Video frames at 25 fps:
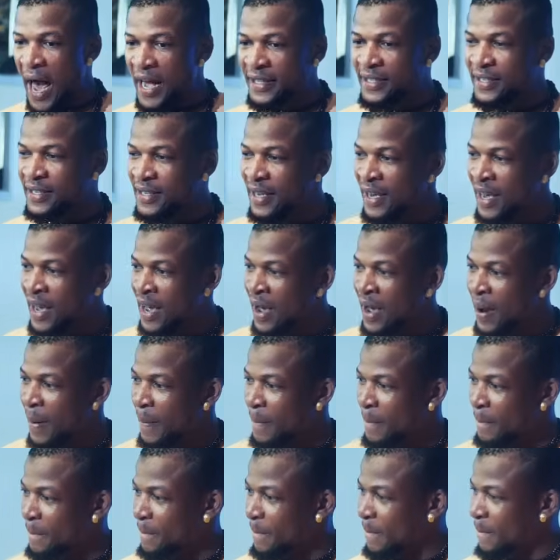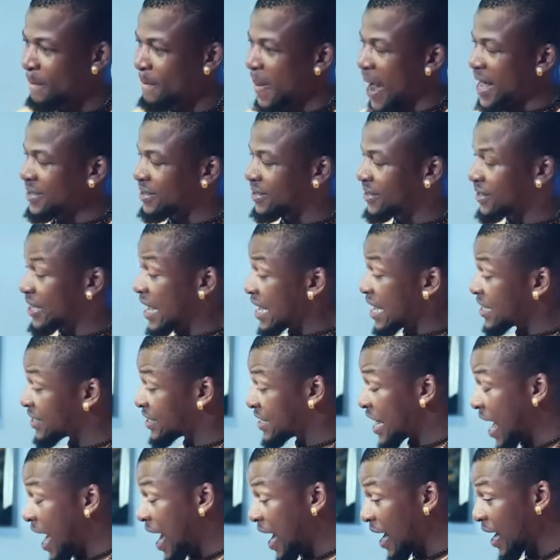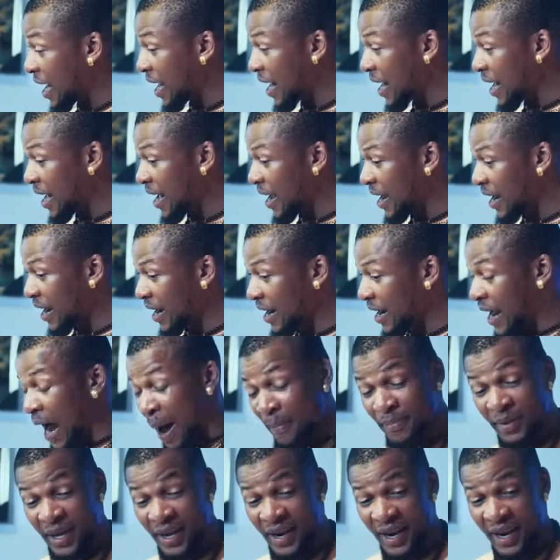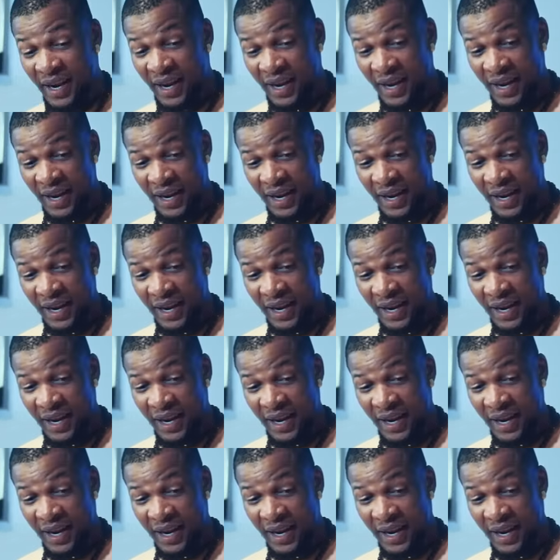that my sister, Kamdiri,